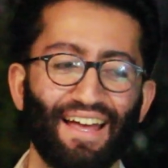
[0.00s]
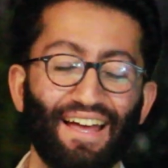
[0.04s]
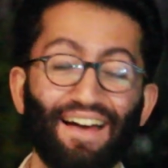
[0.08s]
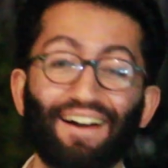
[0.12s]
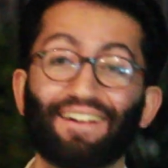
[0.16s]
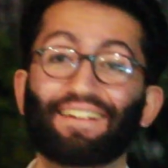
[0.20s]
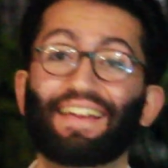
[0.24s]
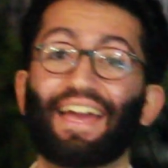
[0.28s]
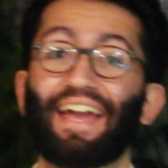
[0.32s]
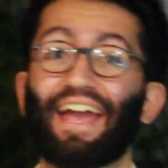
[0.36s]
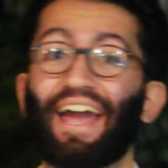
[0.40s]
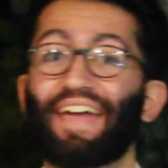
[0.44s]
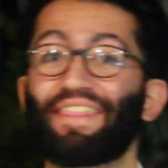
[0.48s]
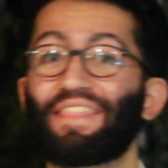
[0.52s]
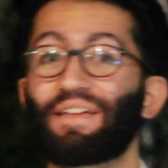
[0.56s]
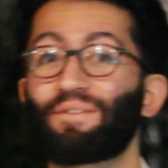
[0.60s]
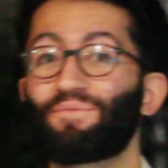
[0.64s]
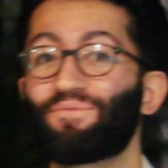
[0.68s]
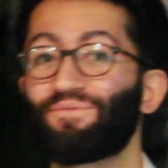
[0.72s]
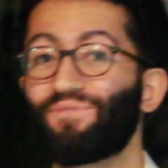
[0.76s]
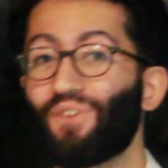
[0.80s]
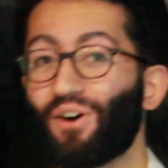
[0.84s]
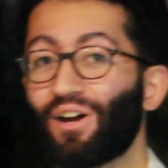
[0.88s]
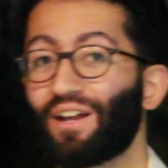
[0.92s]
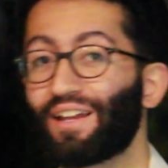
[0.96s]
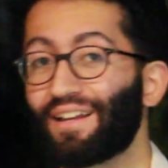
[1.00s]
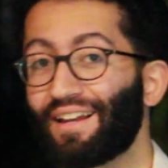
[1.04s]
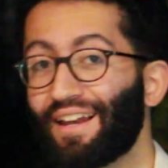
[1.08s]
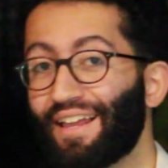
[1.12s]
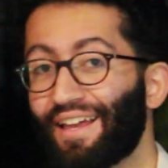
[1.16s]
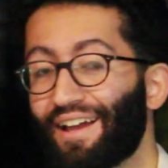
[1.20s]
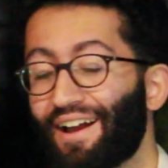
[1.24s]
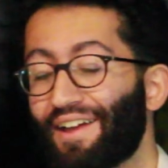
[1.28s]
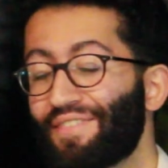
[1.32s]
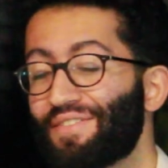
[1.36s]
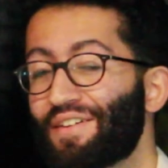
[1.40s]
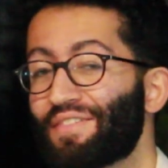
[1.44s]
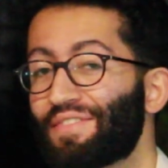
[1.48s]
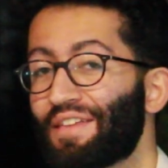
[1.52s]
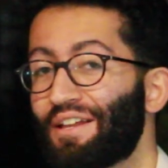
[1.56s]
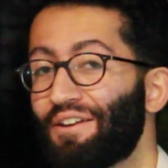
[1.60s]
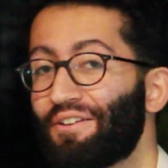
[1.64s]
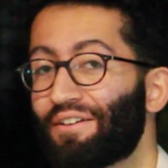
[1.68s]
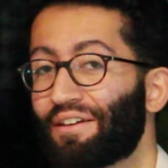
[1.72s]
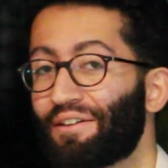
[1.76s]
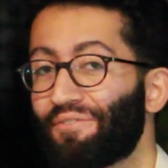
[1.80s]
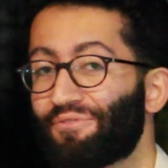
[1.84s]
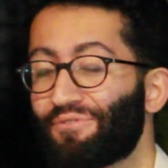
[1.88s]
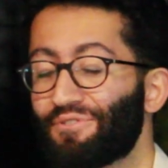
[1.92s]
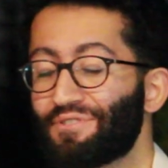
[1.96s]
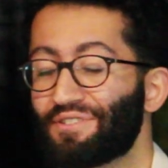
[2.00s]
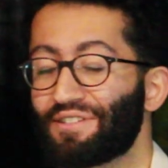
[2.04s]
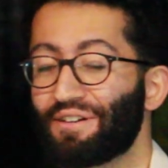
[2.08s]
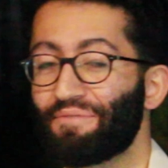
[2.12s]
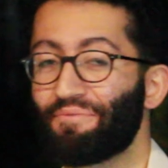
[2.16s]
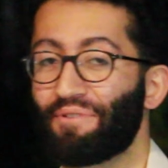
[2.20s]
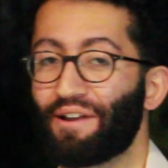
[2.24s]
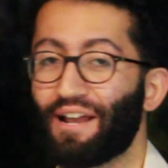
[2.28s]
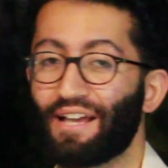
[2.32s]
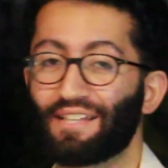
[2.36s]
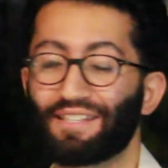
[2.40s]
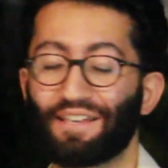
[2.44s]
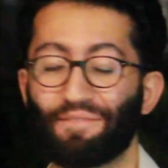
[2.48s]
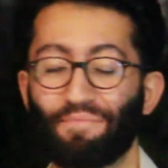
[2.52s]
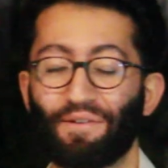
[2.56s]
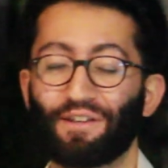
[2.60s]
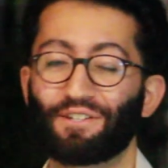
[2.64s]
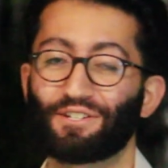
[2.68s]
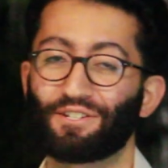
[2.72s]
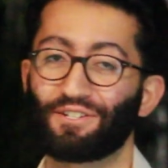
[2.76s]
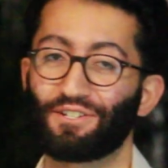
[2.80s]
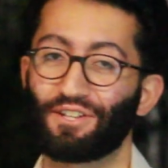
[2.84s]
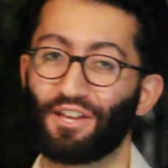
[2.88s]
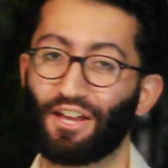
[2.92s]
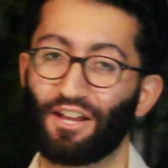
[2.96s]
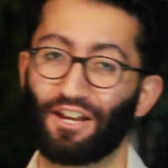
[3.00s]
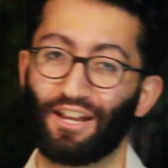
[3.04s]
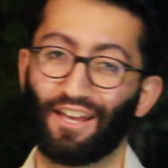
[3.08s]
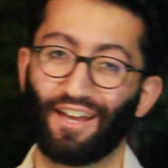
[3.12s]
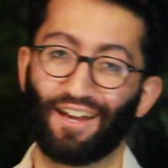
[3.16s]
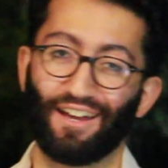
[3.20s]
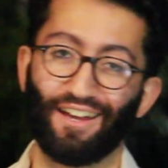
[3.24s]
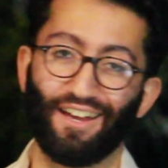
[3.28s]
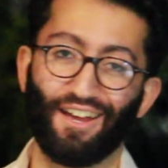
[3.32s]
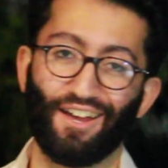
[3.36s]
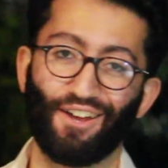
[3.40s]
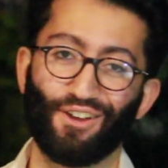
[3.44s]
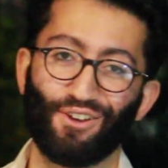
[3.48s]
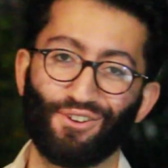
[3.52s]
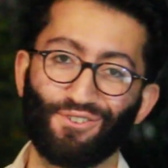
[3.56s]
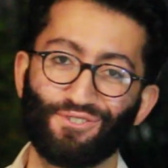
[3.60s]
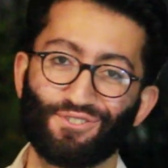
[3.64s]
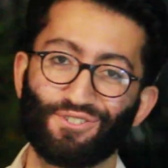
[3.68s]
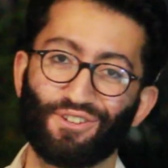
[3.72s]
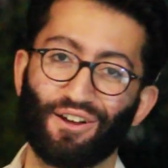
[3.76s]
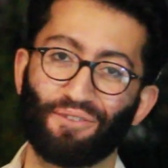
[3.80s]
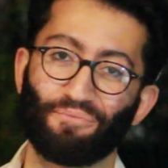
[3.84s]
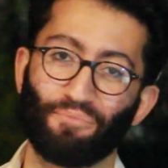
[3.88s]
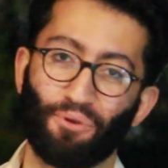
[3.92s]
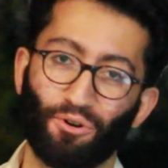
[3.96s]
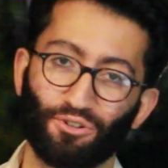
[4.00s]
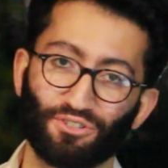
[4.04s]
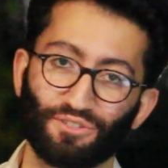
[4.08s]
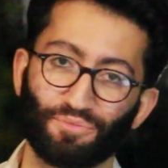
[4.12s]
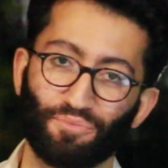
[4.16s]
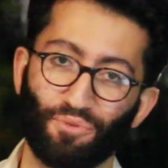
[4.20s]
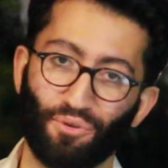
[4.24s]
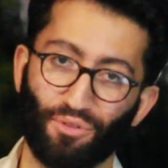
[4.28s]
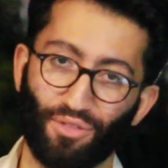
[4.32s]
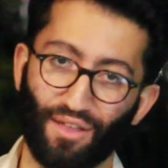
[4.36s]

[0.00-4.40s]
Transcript: Okay, and then finally, I think they're looking for someone, as I mentioned earlier, who's done multiple